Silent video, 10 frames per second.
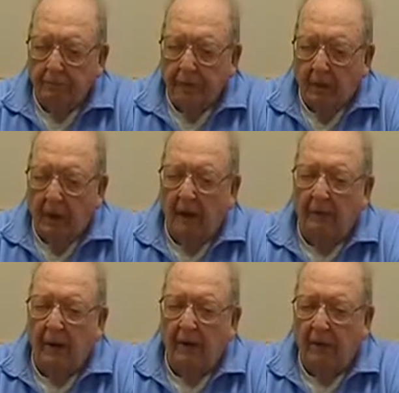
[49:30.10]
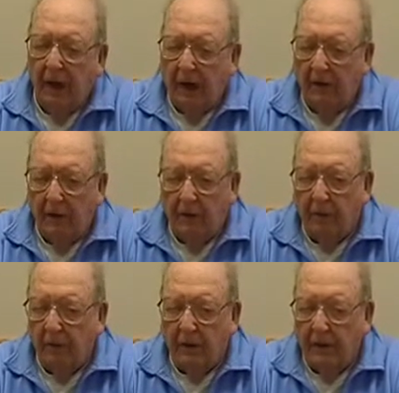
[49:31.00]
when I found out that
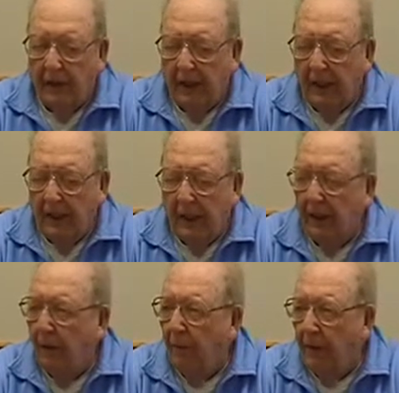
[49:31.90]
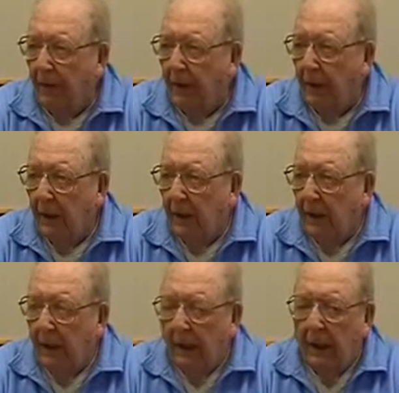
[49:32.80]
there wasn't anything open
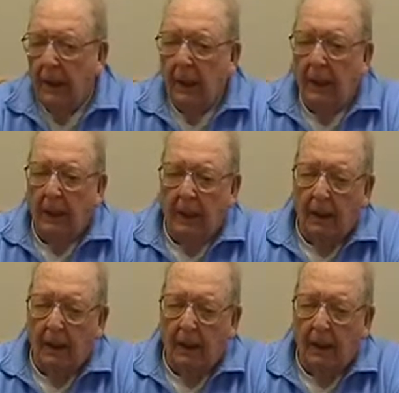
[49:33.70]
uh,